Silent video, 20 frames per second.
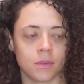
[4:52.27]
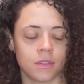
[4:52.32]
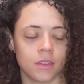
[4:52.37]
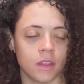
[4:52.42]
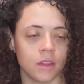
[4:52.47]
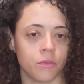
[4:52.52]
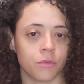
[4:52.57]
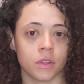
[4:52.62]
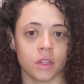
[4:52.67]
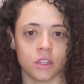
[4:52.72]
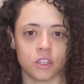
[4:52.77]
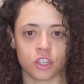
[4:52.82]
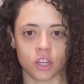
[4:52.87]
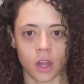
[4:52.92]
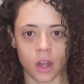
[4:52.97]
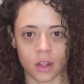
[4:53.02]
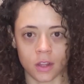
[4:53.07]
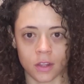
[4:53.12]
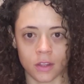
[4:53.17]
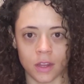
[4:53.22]
something
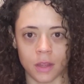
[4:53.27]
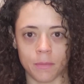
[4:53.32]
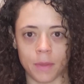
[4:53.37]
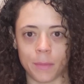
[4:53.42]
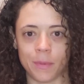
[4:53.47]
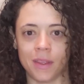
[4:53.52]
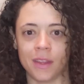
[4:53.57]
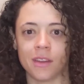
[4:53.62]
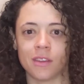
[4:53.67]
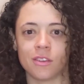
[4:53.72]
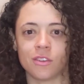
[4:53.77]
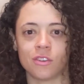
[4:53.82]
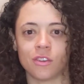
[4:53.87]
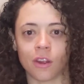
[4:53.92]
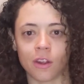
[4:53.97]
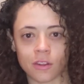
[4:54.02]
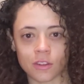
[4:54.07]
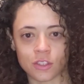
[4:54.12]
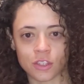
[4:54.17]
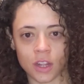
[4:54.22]
really chocolatey, maybe get
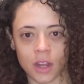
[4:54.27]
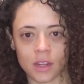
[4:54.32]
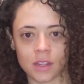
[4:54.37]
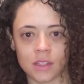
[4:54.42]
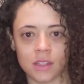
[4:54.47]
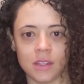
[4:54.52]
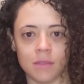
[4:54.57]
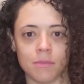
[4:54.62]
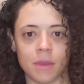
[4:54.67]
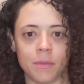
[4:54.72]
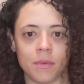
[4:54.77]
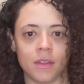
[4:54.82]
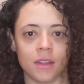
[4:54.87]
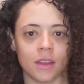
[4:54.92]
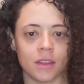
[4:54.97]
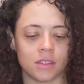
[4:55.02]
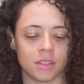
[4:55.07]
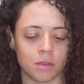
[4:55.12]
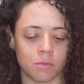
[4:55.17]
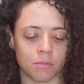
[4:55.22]
a dark chocolate,
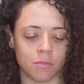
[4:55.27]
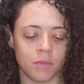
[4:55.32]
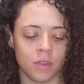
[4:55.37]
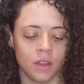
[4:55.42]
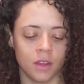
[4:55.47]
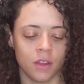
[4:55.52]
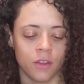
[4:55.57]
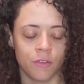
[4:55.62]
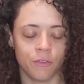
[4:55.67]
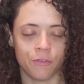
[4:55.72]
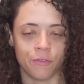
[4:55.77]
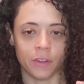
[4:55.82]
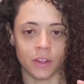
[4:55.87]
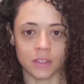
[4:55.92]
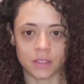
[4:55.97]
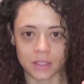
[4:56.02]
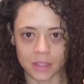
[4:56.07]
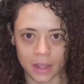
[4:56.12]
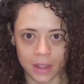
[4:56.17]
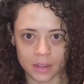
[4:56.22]
maybe like some
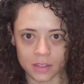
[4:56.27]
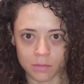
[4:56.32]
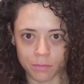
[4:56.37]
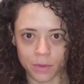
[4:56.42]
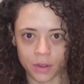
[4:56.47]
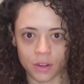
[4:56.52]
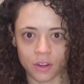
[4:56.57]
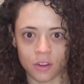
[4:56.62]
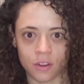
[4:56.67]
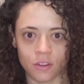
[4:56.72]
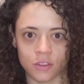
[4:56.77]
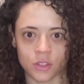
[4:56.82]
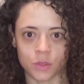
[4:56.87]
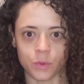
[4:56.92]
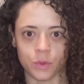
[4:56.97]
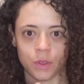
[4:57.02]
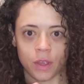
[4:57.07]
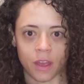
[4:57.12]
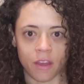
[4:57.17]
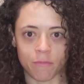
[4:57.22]
fun size
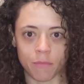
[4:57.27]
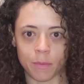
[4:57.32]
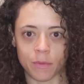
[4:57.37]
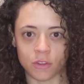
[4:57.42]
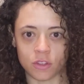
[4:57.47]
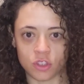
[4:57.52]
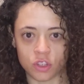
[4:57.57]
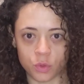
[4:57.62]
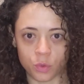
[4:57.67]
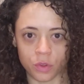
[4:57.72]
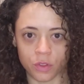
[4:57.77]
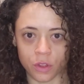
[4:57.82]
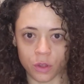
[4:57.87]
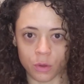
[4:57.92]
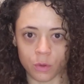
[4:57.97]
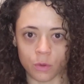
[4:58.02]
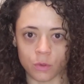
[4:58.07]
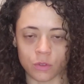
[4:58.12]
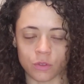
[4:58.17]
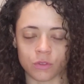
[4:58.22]
bars where you have maybe
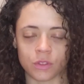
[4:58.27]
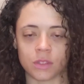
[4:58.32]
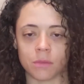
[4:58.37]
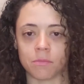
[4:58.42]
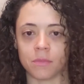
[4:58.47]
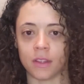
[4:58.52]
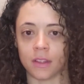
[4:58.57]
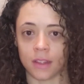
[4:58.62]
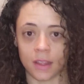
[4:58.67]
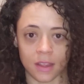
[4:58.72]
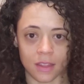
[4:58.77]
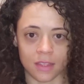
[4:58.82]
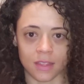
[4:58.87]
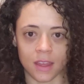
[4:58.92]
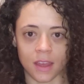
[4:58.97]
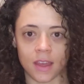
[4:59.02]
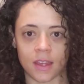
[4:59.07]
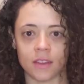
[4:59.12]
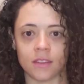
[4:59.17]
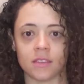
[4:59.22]
2 of those or something
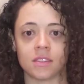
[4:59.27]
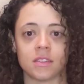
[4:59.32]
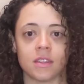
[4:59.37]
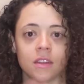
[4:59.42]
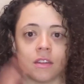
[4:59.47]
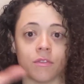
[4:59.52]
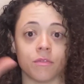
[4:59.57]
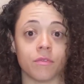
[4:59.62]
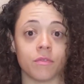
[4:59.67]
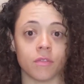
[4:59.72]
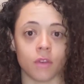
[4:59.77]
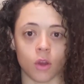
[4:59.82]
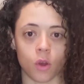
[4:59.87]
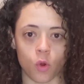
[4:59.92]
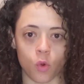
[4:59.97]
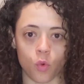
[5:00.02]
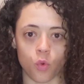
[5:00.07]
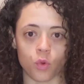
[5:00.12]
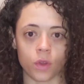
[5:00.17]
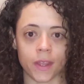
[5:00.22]
like that instead of
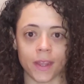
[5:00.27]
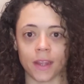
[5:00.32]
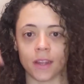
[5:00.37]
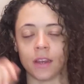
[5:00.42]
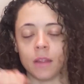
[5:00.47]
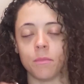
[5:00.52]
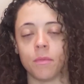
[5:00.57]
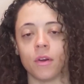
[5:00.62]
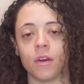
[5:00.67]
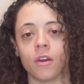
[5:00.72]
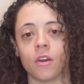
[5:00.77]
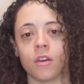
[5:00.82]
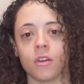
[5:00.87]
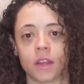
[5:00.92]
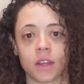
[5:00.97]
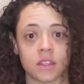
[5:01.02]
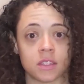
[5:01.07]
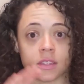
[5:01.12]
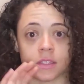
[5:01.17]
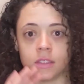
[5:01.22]
a whole candy
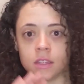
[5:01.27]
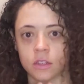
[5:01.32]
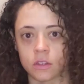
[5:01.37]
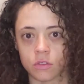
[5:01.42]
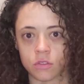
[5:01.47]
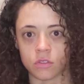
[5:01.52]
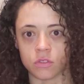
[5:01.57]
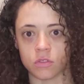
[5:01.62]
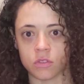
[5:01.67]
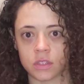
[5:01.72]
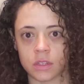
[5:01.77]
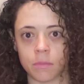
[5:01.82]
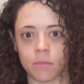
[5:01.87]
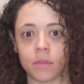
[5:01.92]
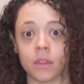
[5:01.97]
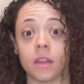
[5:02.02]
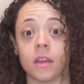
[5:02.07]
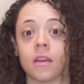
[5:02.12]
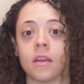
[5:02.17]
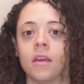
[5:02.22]
bar, like a Snickers
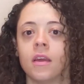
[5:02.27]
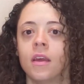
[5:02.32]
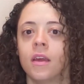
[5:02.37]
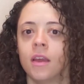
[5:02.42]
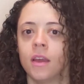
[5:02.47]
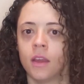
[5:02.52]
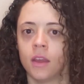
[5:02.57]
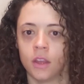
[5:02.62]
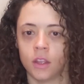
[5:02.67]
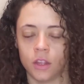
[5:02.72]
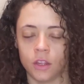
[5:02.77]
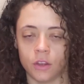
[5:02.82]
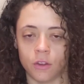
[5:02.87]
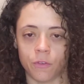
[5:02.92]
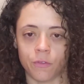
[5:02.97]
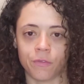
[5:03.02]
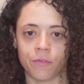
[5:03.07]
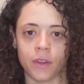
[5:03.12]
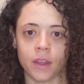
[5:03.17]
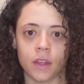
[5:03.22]
or something.
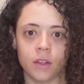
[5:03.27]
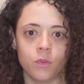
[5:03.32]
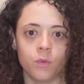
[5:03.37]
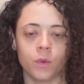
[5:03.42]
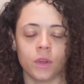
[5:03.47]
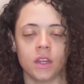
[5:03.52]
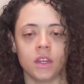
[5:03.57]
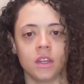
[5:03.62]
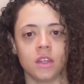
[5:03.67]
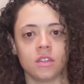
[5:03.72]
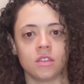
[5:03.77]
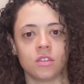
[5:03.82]
Find